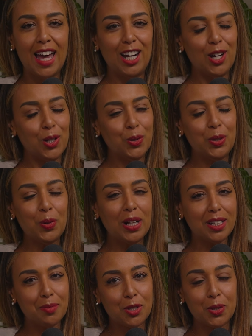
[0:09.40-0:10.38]
Hello and
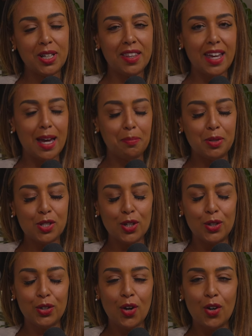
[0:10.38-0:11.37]
welcome to another
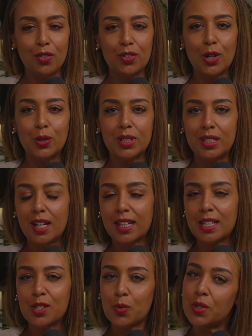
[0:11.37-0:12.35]
episode of Golden
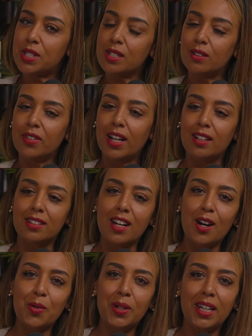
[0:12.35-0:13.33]
Nuggets with Silvia
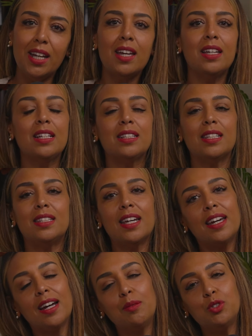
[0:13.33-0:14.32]
Eldawi.
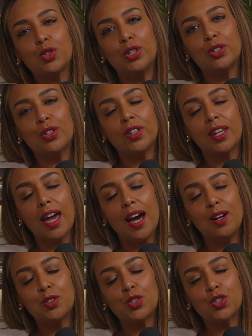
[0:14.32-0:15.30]
Today I'm joined on the
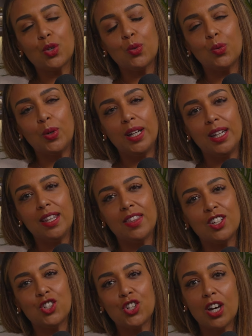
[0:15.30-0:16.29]
couch with
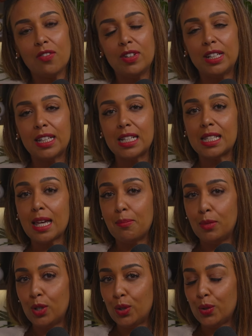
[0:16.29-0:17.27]
Shervin
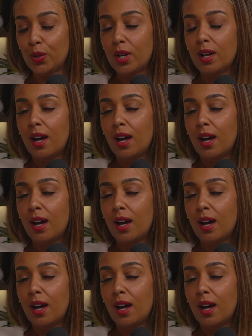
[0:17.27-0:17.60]
Ghassemlou,